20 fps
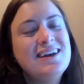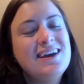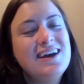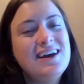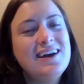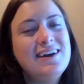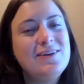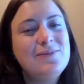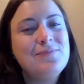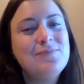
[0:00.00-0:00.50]

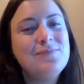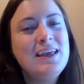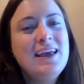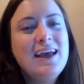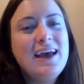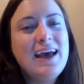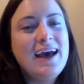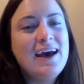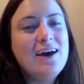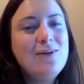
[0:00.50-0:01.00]

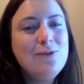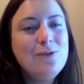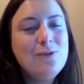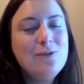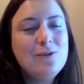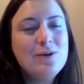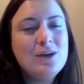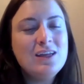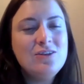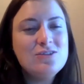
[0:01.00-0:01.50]
How
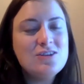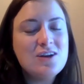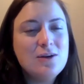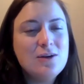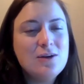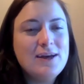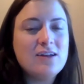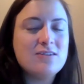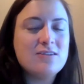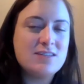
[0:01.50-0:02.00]
can you talk
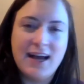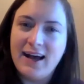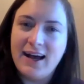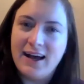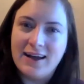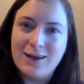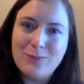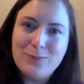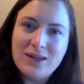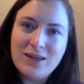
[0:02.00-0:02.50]
about
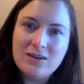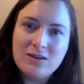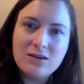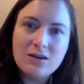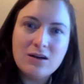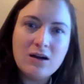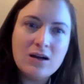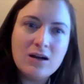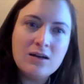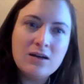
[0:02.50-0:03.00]
time in your
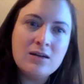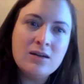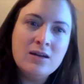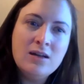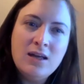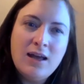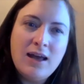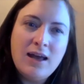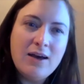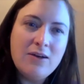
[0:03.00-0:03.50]
art?
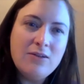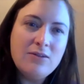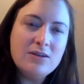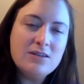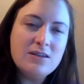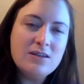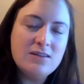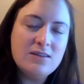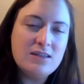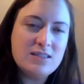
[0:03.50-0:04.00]
How long
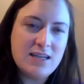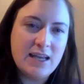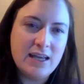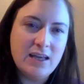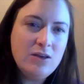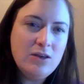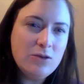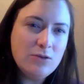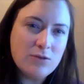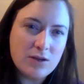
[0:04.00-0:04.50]
does it
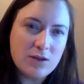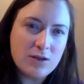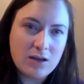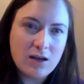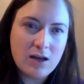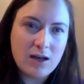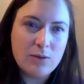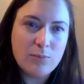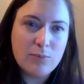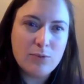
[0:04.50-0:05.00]
take you to
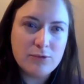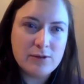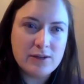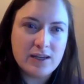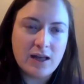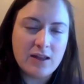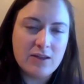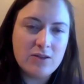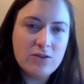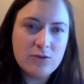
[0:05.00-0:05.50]
kind of pull
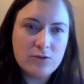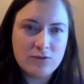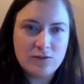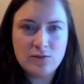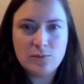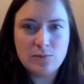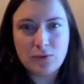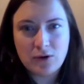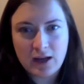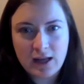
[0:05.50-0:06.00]
together those
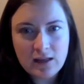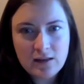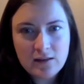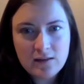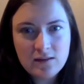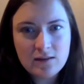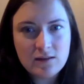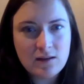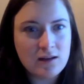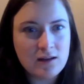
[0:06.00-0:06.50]

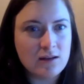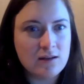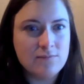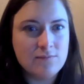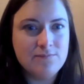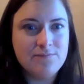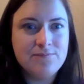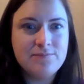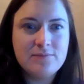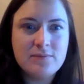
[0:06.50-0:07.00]
spreads
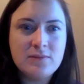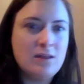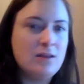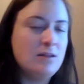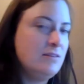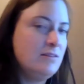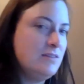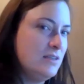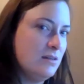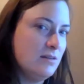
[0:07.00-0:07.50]

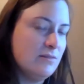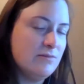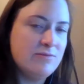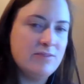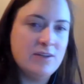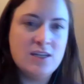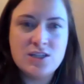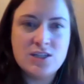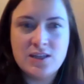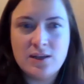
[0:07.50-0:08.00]
to
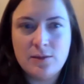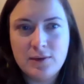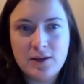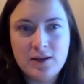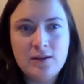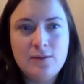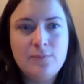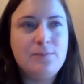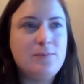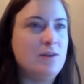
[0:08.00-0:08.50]
finish them
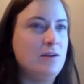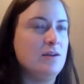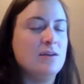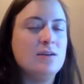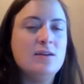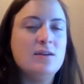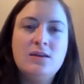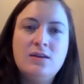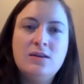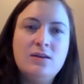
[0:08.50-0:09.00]
up? And
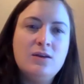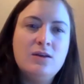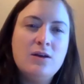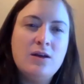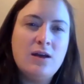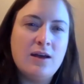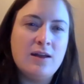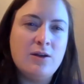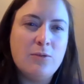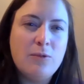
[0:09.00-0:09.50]

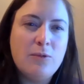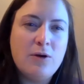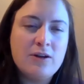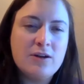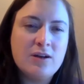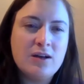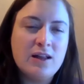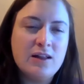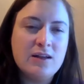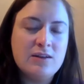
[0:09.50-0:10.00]
I know
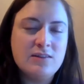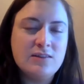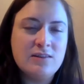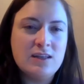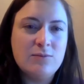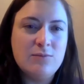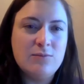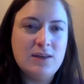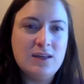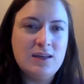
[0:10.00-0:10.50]
watercolors
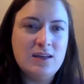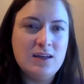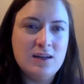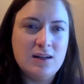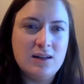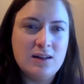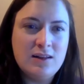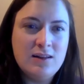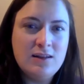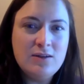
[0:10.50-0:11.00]
can be a
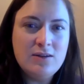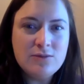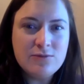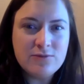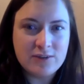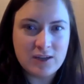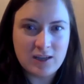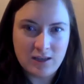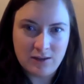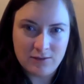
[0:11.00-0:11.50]
little
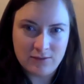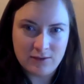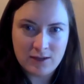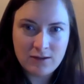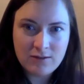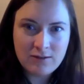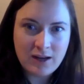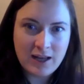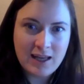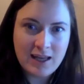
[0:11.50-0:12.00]
forgiving,
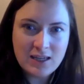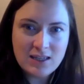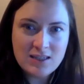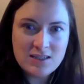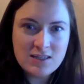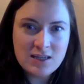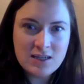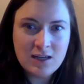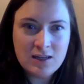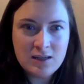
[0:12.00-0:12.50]
right, in
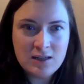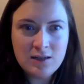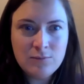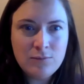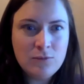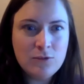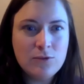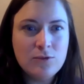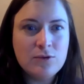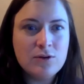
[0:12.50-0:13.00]
time?
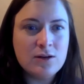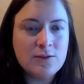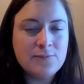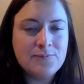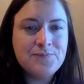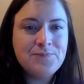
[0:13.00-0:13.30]
Or